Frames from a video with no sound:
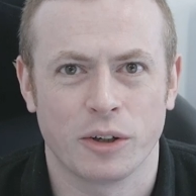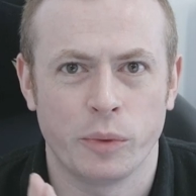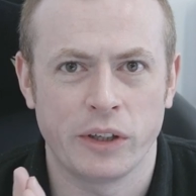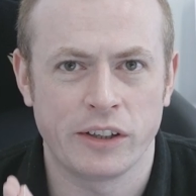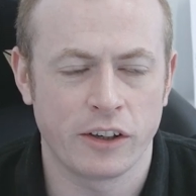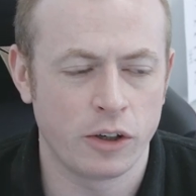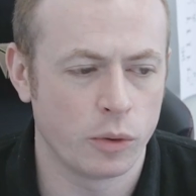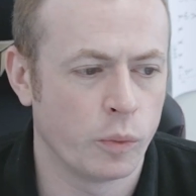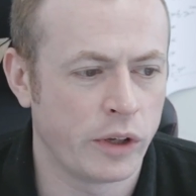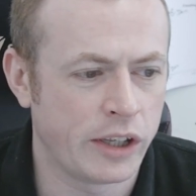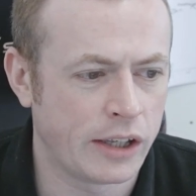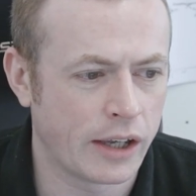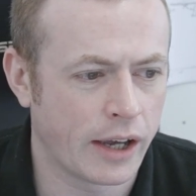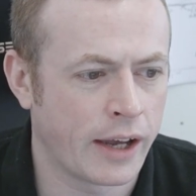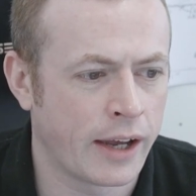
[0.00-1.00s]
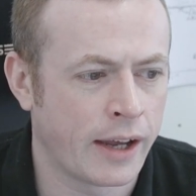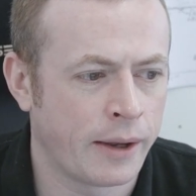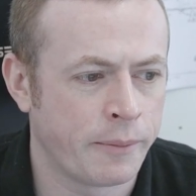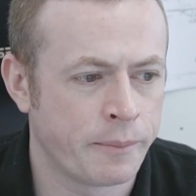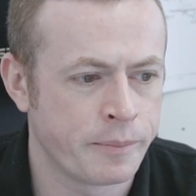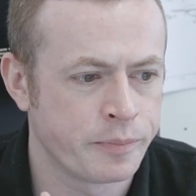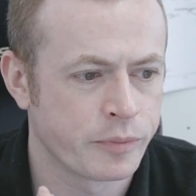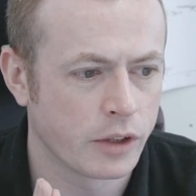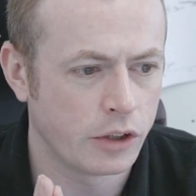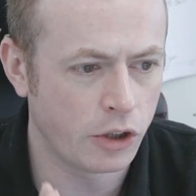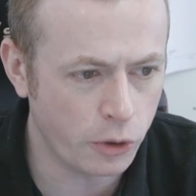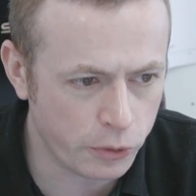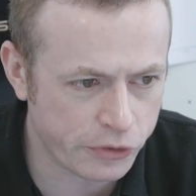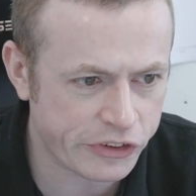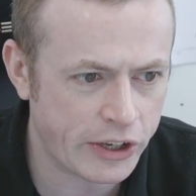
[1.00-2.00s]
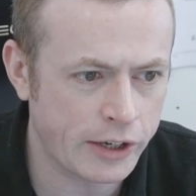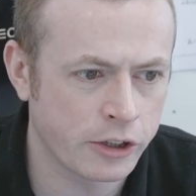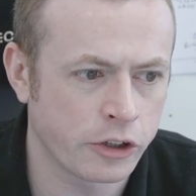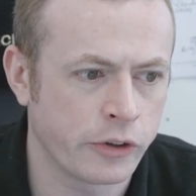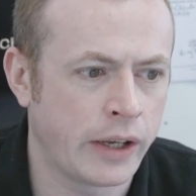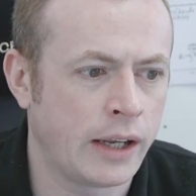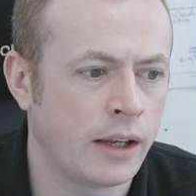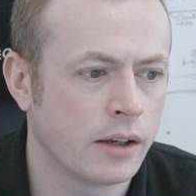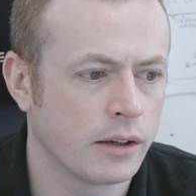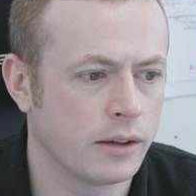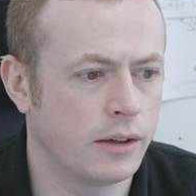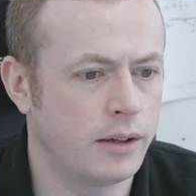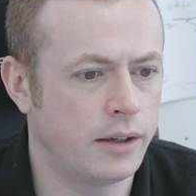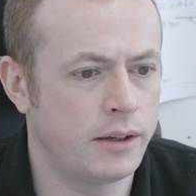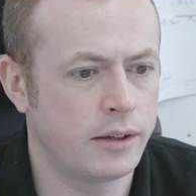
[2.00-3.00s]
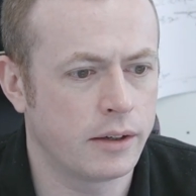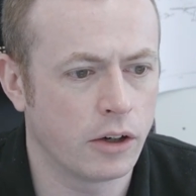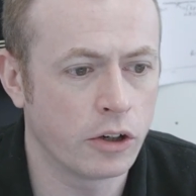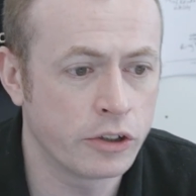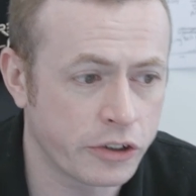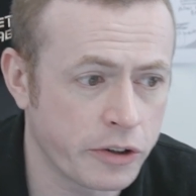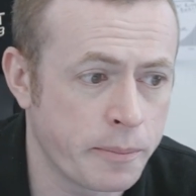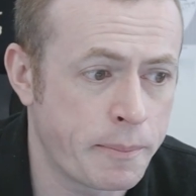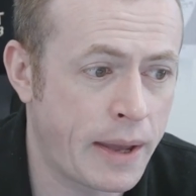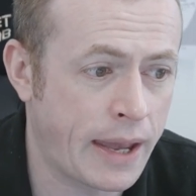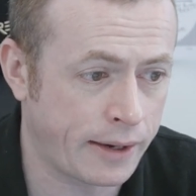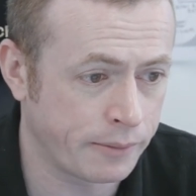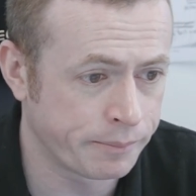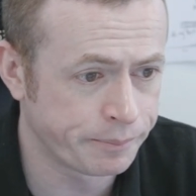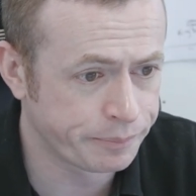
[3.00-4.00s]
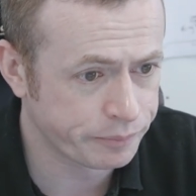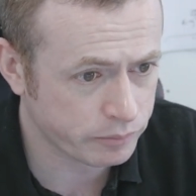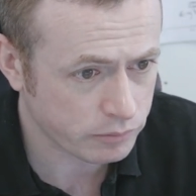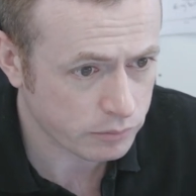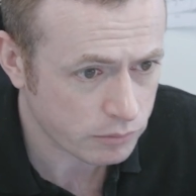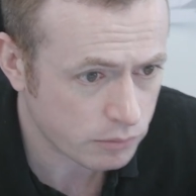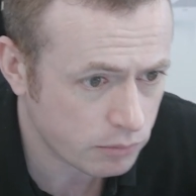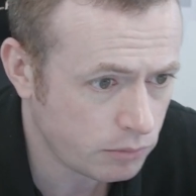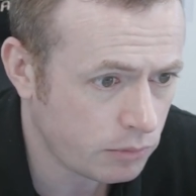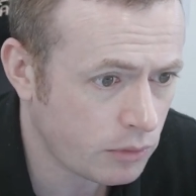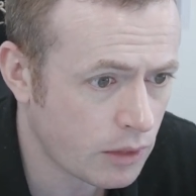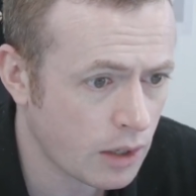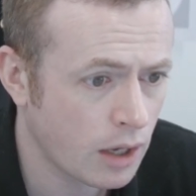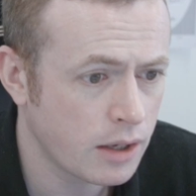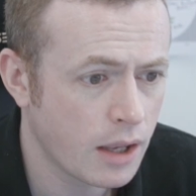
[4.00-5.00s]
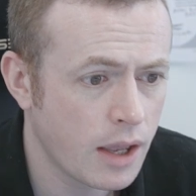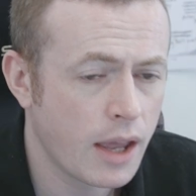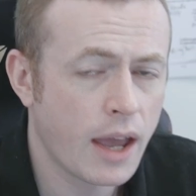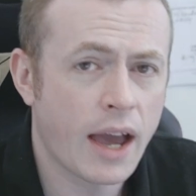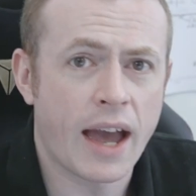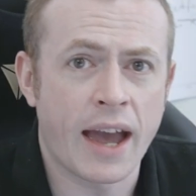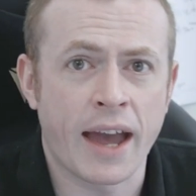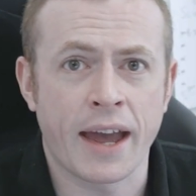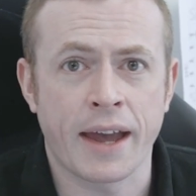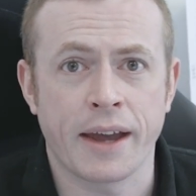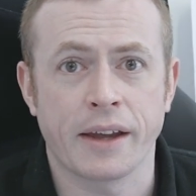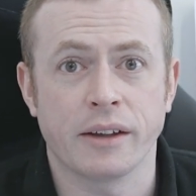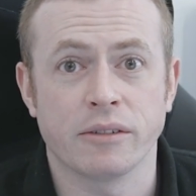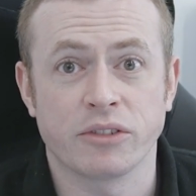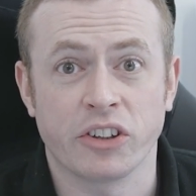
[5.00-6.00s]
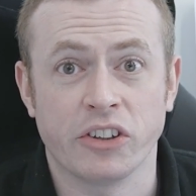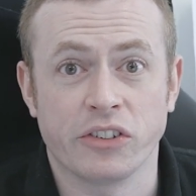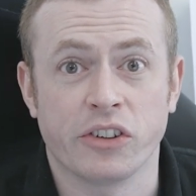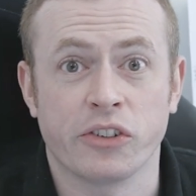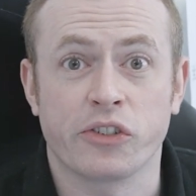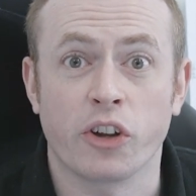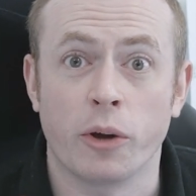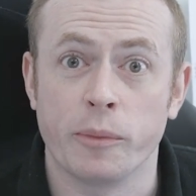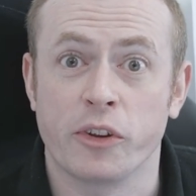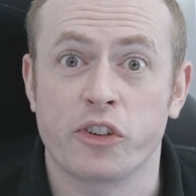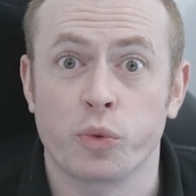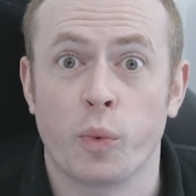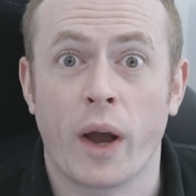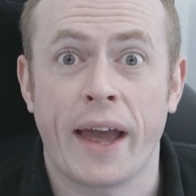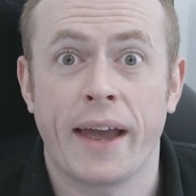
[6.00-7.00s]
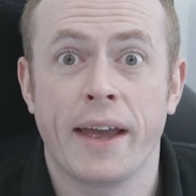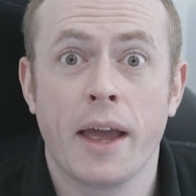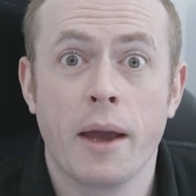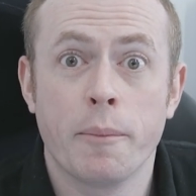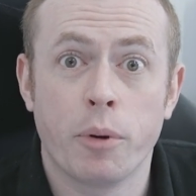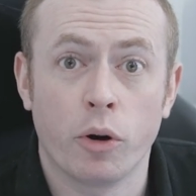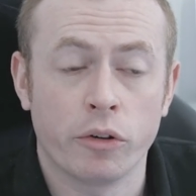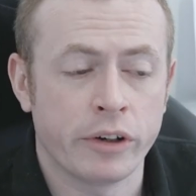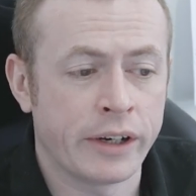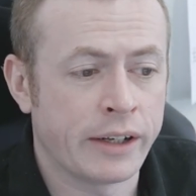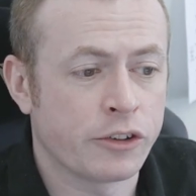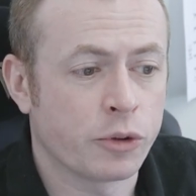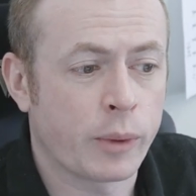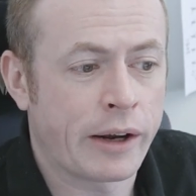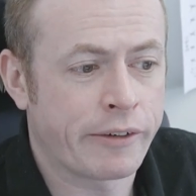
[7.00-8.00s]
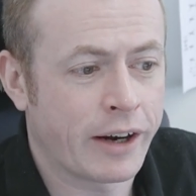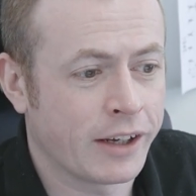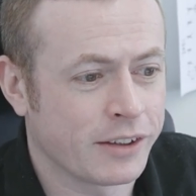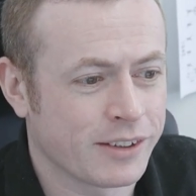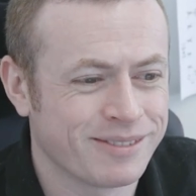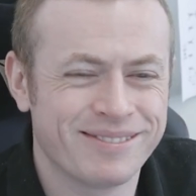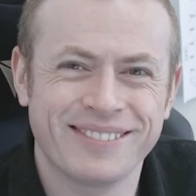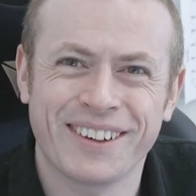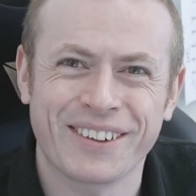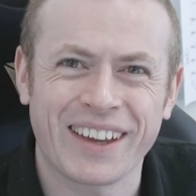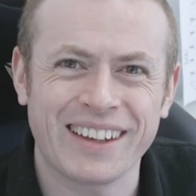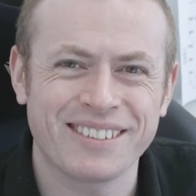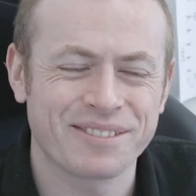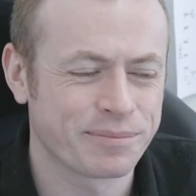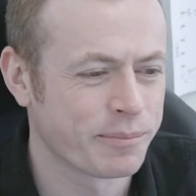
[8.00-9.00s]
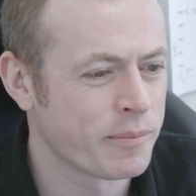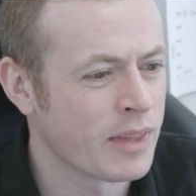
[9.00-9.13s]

so we do, we um, use tenugui under the men uh, to, to stop the sweat pouring into our eyes, okay?